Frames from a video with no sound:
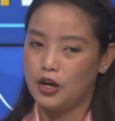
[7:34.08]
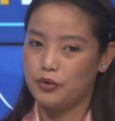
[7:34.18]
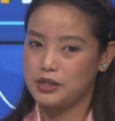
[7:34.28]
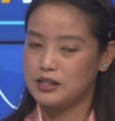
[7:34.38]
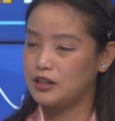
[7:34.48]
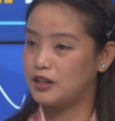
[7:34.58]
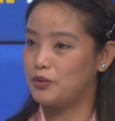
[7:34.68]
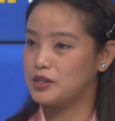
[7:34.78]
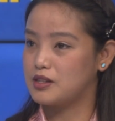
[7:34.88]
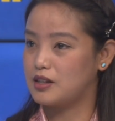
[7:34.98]
recently
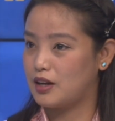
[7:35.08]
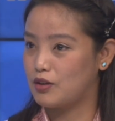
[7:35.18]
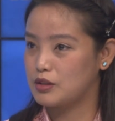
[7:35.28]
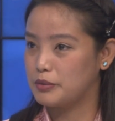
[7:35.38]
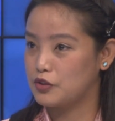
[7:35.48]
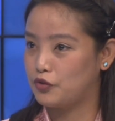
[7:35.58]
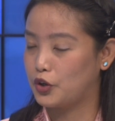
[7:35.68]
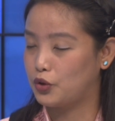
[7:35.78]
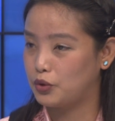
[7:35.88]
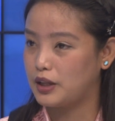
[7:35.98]
there was this announcement
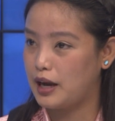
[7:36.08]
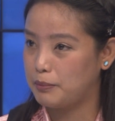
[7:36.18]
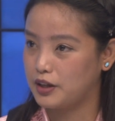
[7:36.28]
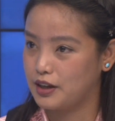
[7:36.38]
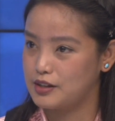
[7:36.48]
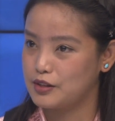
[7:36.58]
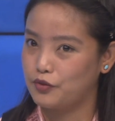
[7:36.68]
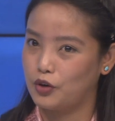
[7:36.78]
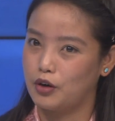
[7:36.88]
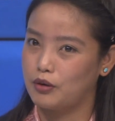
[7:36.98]
for youth applicants
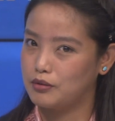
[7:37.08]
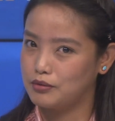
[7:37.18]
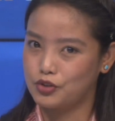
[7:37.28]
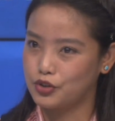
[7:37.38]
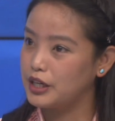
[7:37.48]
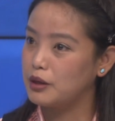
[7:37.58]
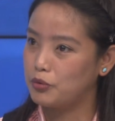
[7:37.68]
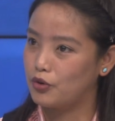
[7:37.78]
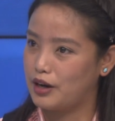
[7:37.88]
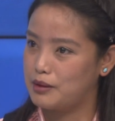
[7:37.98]
for training
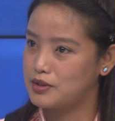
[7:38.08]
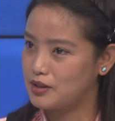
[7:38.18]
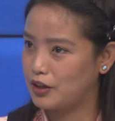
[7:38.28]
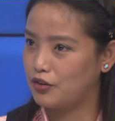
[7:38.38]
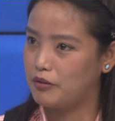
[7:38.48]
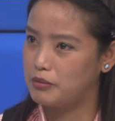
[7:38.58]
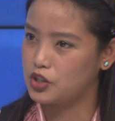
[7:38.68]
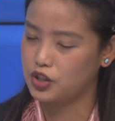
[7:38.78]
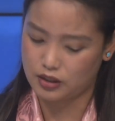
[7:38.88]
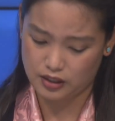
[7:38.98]
programs. You have
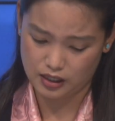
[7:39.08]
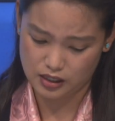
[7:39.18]
mentioned the